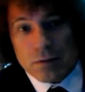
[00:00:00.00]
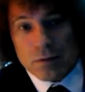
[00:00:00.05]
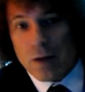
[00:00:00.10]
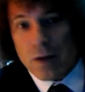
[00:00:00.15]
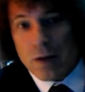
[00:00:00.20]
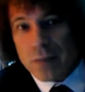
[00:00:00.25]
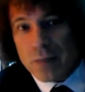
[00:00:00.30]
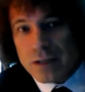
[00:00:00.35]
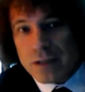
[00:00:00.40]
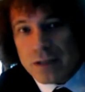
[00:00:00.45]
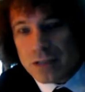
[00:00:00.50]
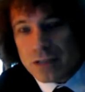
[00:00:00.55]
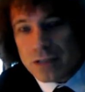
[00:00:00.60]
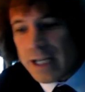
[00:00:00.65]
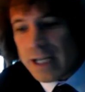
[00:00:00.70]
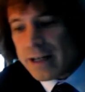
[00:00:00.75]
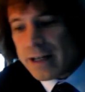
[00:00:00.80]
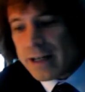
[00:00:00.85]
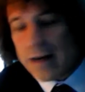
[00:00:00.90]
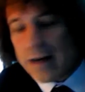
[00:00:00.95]
I've been
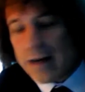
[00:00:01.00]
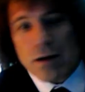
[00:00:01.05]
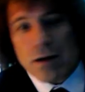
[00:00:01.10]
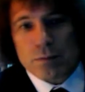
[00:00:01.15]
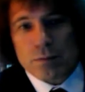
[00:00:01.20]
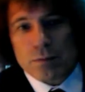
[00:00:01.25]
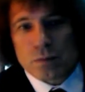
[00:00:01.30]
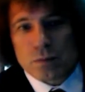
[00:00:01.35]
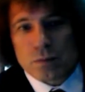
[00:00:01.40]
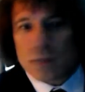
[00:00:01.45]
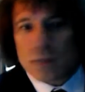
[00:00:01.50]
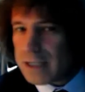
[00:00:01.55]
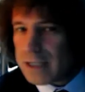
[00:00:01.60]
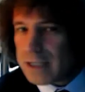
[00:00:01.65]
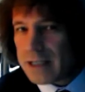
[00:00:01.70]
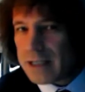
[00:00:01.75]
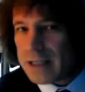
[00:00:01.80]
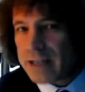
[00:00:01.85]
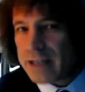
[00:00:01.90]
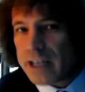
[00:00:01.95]
checking out. I've
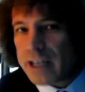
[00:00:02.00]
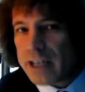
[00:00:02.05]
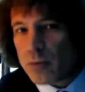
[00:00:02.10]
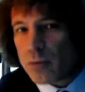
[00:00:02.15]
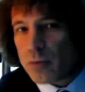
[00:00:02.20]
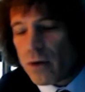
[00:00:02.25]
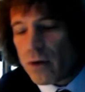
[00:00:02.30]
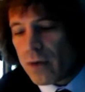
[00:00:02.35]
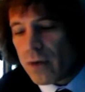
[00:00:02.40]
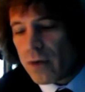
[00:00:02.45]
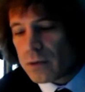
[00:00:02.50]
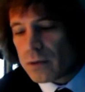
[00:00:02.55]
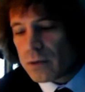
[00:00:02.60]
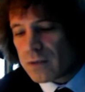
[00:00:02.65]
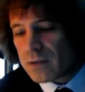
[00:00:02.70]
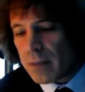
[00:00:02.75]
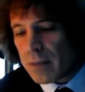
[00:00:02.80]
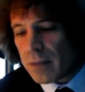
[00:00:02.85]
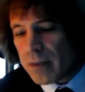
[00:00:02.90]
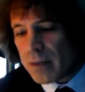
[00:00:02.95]
checked out the age profiles of
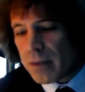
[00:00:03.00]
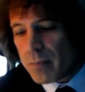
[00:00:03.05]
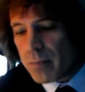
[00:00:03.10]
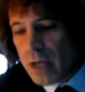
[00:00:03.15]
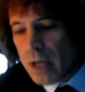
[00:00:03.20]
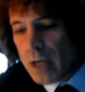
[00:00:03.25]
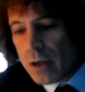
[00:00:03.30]
some of them.